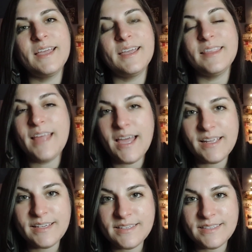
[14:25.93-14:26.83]
and that
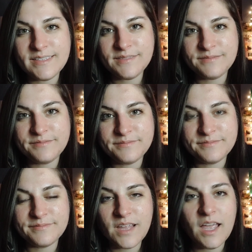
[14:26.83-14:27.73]
is,
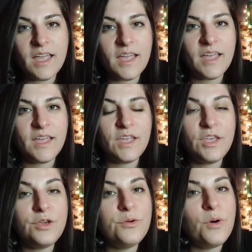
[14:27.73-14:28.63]

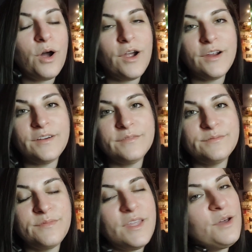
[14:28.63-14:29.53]
you are
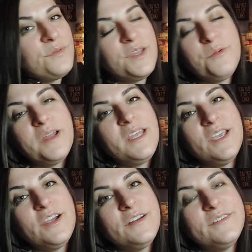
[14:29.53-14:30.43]
the only one here.